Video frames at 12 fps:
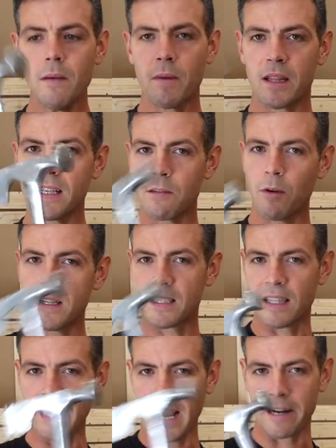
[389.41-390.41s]
But this
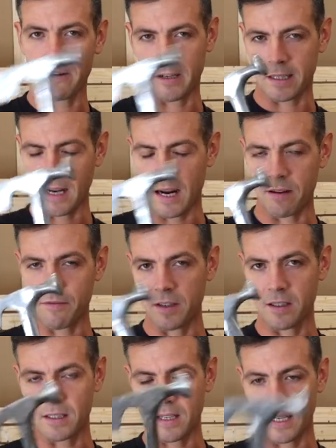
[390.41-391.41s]
one's lighter and kind of
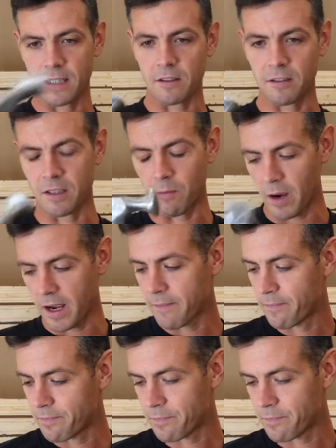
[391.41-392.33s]
feels nicer in a way